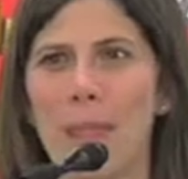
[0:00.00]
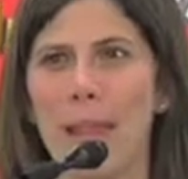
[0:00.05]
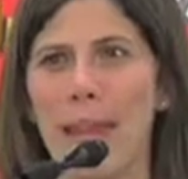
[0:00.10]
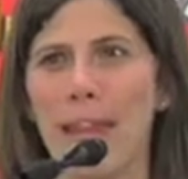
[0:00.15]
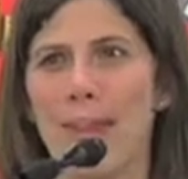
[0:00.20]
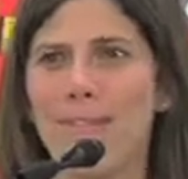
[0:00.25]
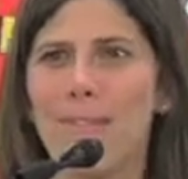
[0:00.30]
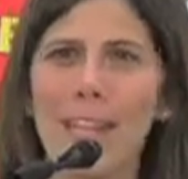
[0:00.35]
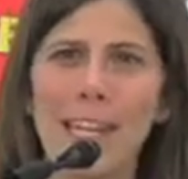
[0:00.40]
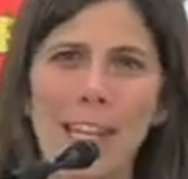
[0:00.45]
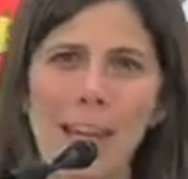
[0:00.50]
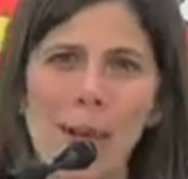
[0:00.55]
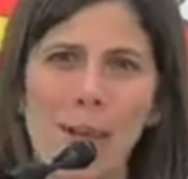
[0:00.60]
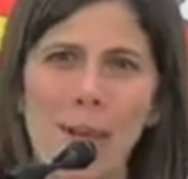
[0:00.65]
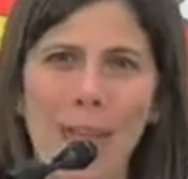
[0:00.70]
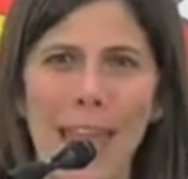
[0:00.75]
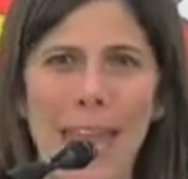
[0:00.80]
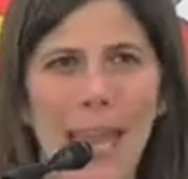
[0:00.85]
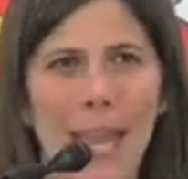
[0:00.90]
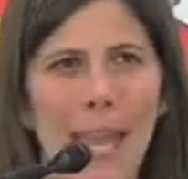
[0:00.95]
playing video
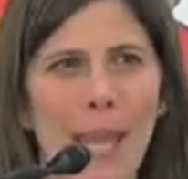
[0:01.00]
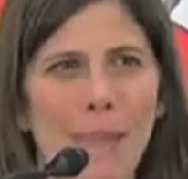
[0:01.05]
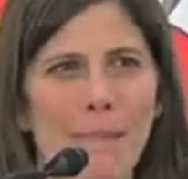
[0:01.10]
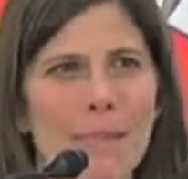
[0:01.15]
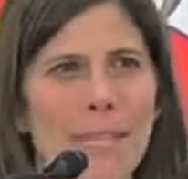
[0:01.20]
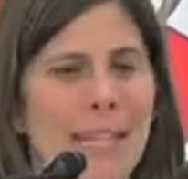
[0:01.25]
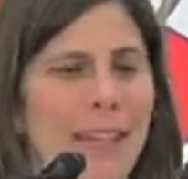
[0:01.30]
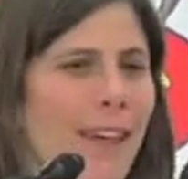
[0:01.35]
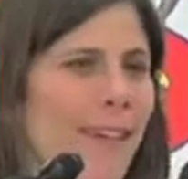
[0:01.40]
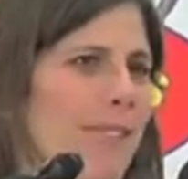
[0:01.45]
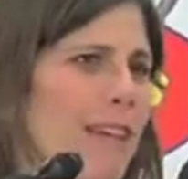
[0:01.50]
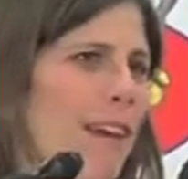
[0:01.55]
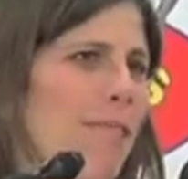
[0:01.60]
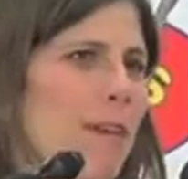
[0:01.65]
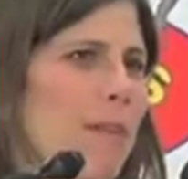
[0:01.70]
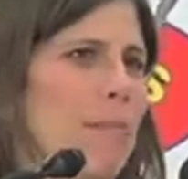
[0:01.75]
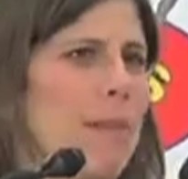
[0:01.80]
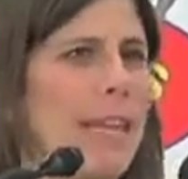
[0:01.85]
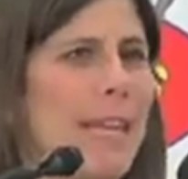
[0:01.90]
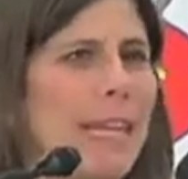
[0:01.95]
games, he loved
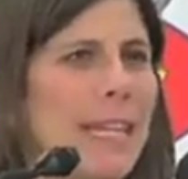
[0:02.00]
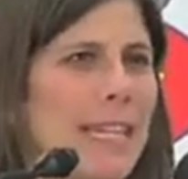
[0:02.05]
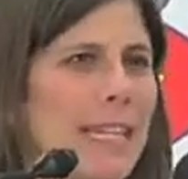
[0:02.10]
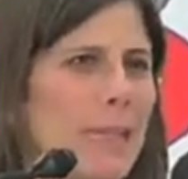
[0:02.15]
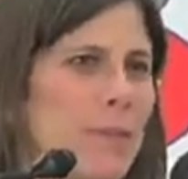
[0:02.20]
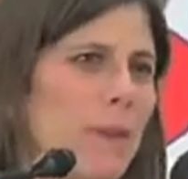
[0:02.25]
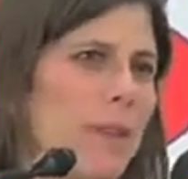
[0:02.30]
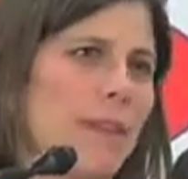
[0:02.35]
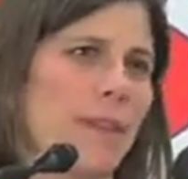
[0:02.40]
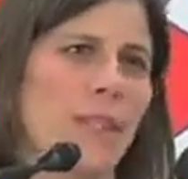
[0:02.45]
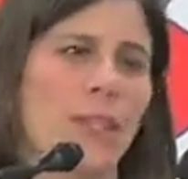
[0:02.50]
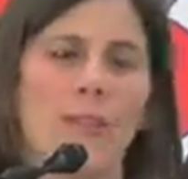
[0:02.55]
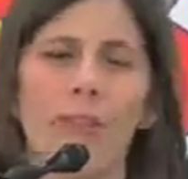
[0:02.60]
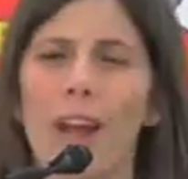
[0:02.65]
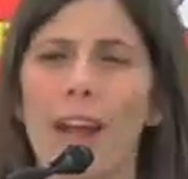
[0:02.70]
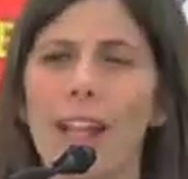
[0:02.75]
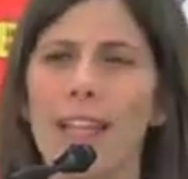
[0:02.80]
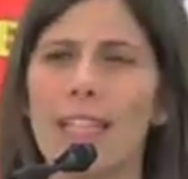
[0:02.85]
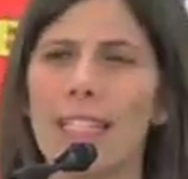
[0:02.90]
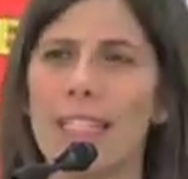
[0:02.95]
having play dates with his
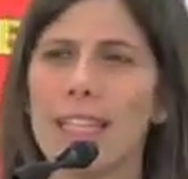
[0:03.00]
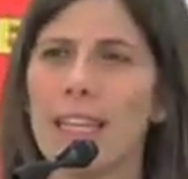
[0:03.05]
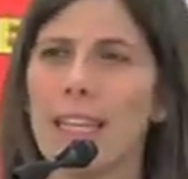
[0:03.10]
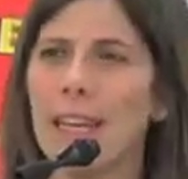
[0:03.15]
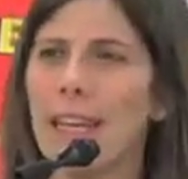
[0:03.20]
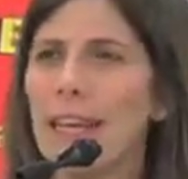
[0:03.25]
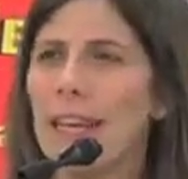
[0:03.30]
friends.